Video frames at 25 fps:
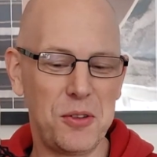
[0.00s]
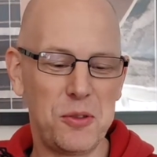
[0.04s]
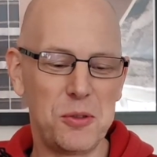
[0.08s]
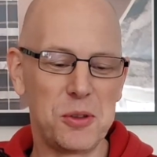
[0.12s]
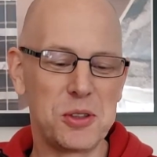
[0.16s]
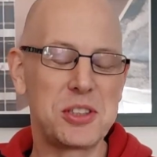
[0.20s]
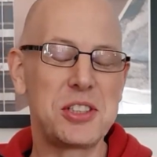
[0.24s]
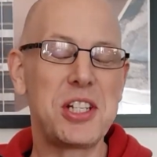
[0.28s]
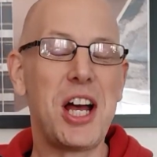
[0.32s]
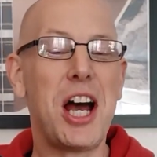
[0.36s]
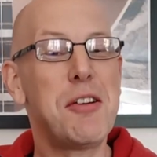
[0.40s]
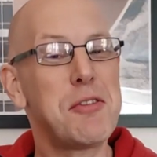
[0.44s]

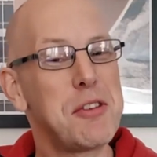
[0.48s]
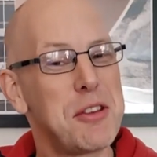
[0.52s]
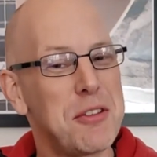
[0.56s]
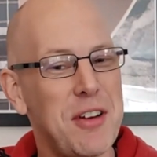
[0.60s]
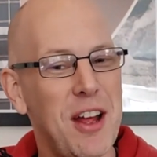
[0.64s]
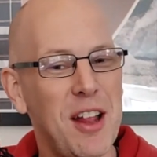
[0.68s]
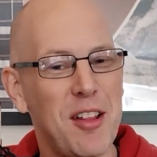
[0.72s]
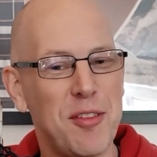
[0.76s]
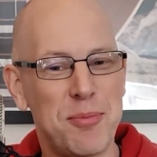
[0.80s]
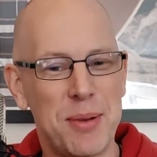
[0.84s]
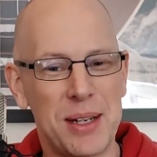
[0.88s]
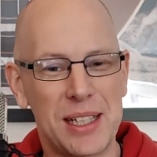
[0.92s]
We'll start with
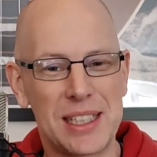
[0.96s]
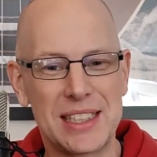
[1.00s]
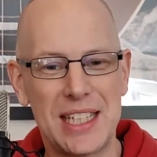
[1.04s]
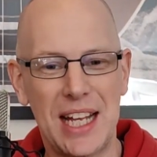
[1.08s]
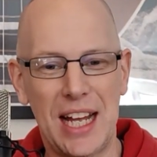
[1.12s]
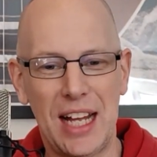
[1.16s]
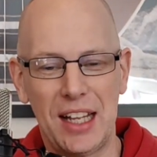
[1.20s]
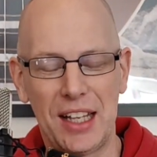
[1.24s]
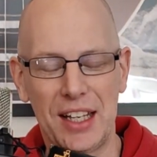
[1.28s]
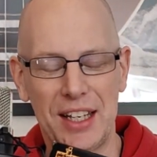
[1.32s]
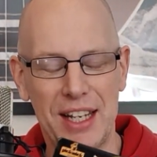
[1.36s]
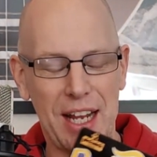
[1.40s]
Ralph
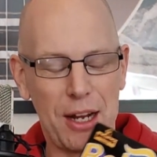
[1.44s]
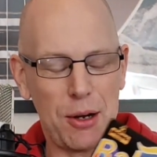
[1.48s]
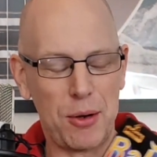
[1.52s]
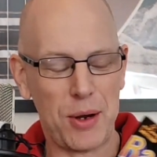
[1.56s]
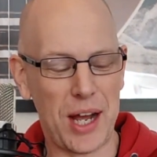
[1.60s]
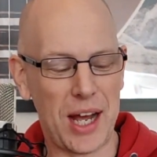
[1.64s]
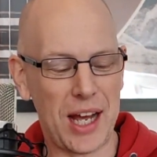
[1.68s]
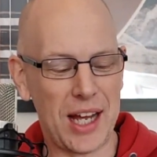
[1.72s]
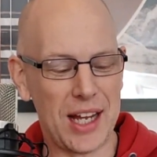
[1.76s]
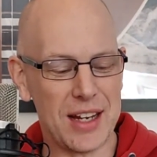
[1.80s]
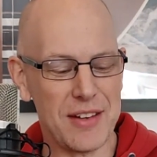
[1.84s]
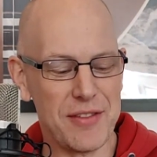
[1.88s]
McTell.
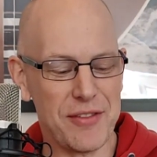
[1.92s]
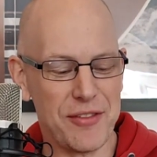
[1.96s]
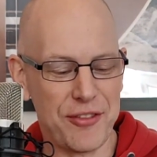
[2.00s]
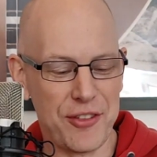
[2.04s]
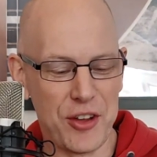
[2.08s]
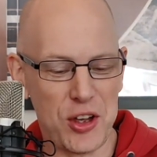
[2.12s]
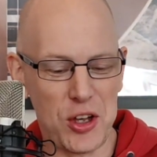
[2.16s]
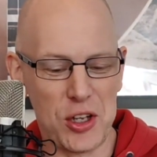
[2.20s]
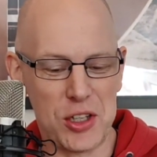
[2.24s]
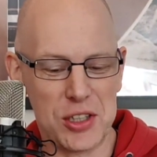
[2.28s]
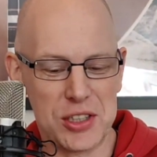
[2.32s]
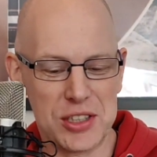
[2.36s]
Now,
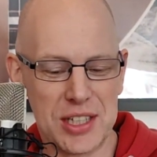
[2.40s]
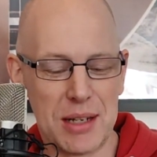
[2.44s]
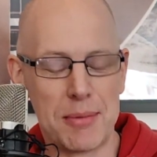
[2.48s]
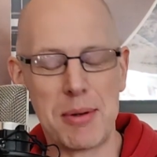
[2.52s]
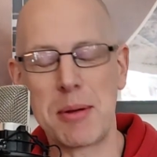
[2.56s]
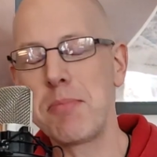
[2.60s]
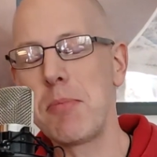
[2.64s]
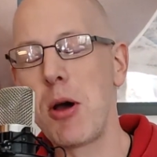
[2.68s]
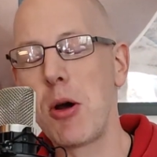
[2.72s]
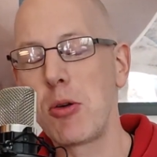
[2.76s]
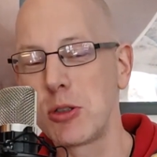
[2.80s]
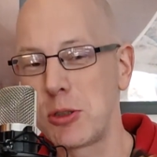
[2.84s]

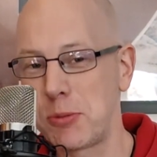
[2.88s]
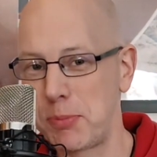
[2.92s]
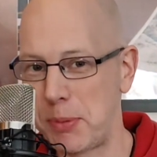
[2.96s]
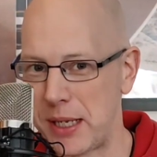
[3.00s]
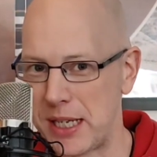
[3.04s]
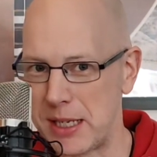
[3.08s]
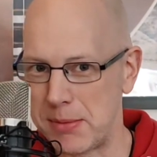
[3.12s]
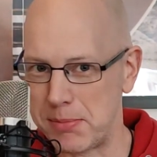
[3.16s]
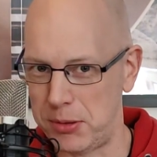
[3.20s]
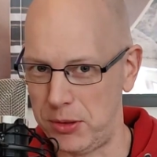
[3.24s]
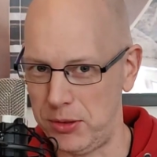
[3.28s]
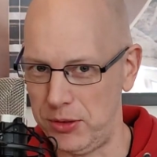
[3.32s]
most
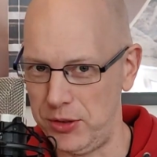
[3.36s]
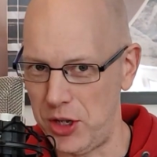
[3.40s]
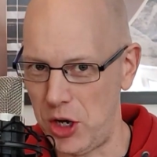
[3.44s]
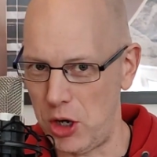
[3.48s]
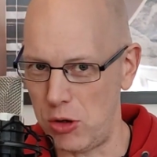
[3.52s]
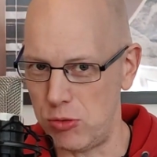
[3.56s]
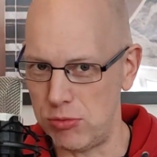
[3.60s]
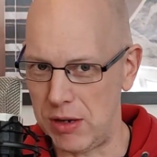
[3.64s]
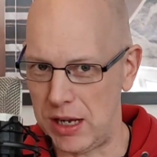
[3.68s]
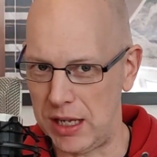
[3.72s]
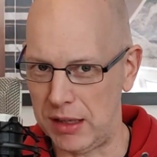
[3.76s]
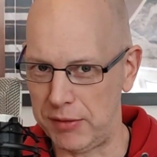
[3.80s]
people
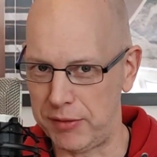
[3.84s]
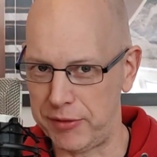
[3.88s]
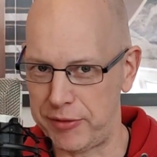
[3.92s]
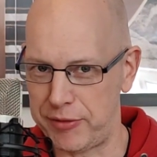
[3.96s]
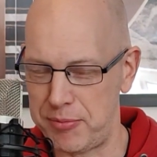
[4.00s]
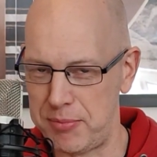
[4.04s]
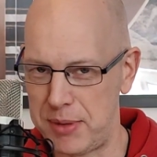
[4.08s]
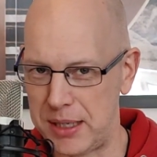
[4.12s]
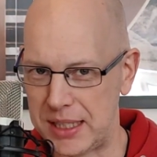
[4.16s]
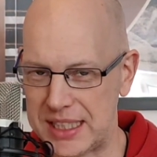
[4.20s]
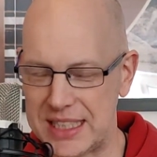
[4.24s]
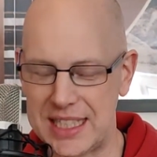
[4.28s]
know
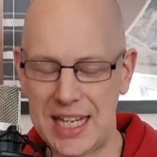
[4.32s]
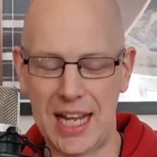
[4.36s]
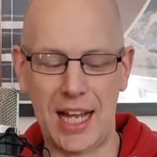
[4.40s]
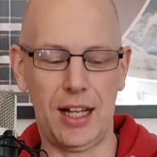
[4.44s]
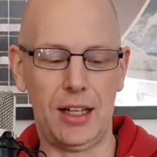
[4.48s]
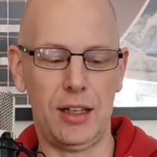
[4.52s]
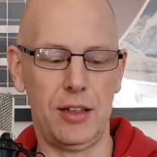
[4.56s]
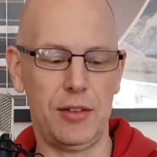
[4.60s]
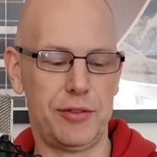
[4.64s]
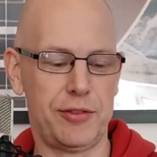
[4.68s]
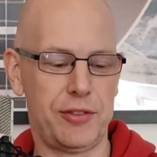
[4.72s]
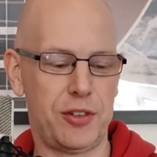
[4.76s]
Ralph
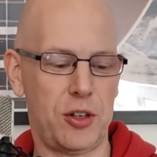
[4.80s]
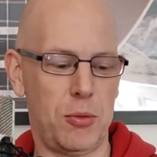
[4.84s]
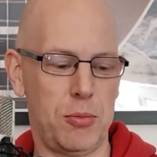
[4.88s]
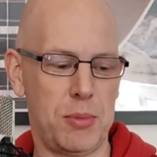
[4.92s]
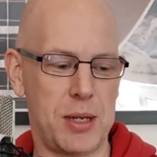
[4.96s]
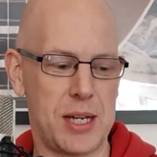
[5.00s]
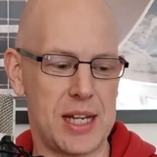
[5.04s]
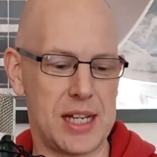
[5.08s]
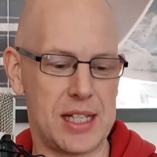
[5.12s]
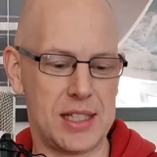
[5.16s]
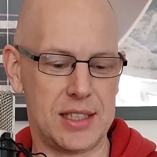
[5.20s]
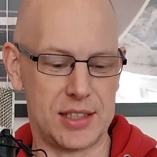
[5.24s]
McTell
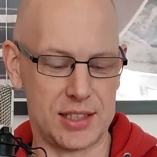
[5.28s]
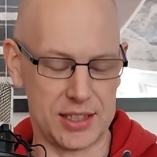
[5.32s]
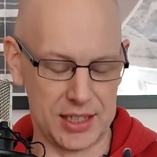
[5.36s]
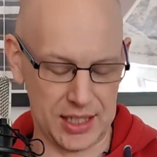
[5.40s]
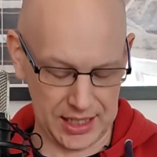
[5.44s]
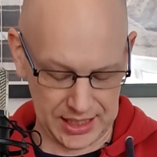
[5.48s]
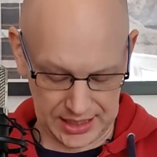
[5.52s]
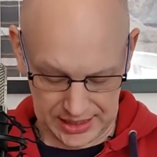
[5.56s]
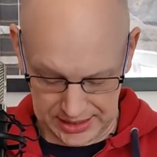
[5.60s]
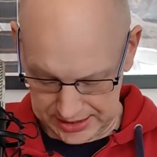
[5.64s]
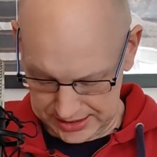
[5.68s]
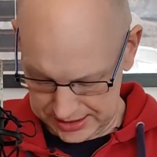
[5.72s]
from
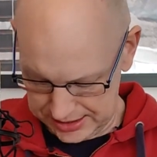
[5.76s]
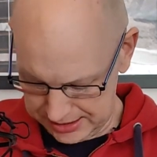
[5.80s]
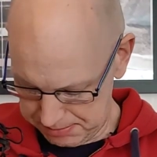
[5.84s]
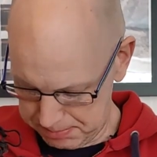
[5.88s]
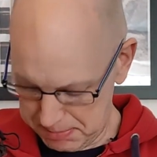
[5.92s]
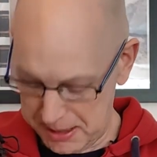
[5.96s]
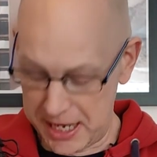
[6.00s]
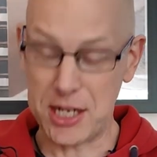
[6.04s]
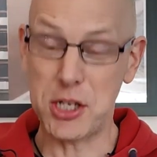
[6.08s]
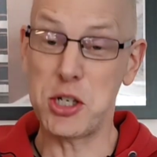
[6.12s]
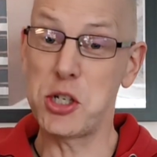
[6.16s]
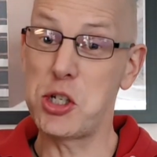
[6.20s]
his
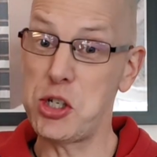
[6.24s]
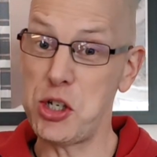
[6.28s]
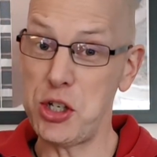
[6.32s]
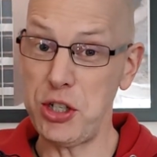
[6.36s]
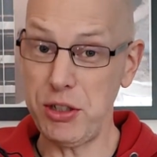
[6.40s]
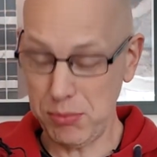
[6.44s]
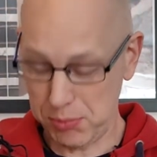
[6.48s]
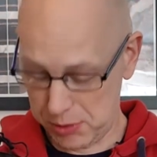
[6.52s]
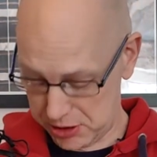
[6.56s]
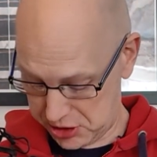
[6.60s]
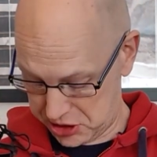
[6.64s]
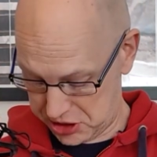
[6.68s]

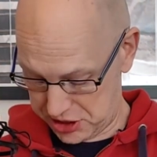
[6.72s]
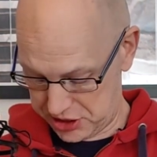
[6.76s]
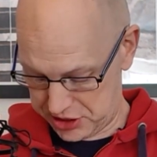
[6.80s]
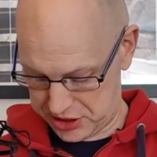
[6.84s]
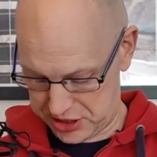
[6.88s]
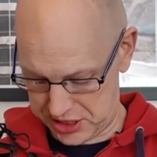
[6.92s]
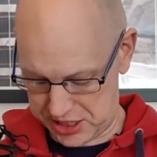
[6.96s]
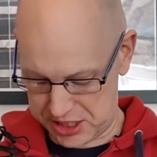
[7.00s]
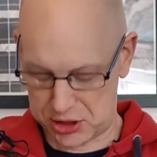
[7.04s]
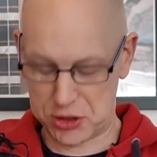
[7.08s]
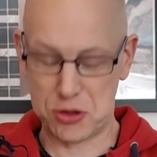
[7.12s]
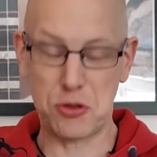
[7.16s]
pension, which
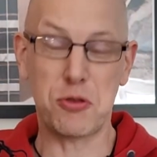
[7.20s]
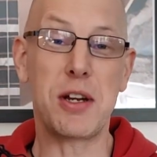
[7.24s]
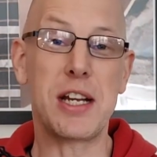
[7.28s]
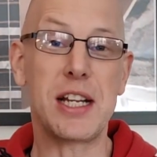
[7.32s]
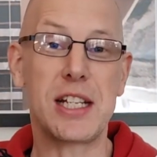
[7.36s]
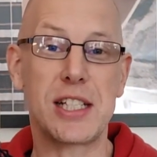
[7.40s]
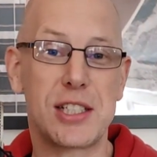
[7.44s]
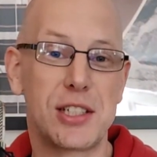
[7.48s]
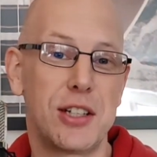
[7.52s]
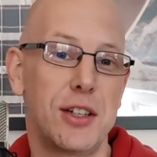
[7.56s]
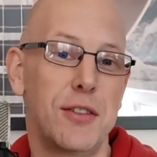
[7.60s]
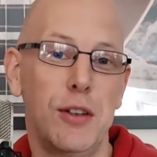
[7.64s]
is the
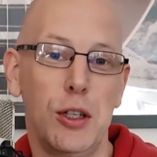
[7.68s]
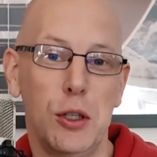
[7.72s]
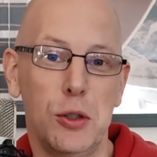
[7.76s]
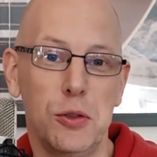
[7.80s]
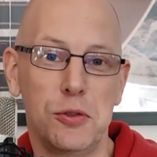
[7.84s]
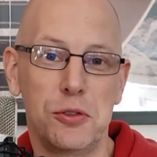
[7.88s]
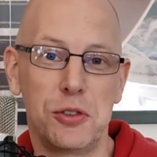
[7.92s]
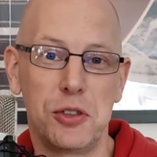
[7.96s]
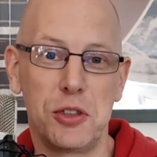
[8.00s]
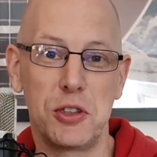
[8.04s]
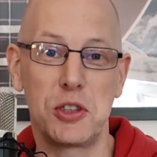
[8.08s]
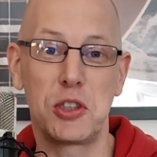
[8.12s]
Streets of
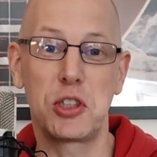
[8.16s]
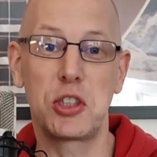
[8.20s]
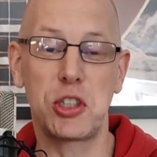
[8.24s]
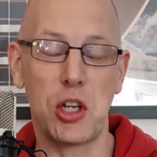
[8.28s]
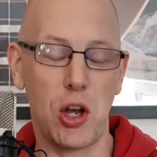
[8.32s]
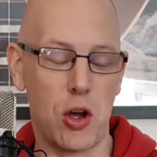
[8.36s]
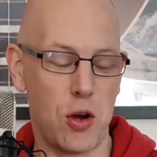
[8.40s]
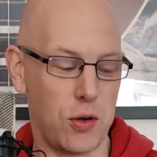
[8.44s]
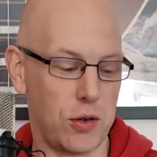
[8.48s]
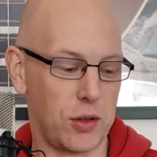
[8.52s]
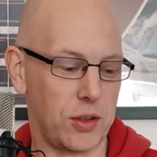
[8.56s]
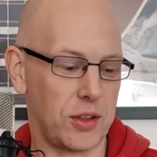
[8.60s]
London
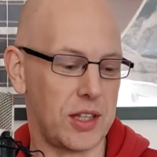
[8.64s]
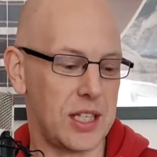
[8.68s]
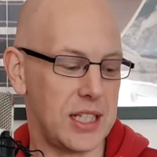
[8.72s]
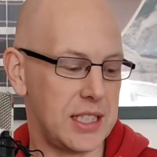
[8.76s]
song.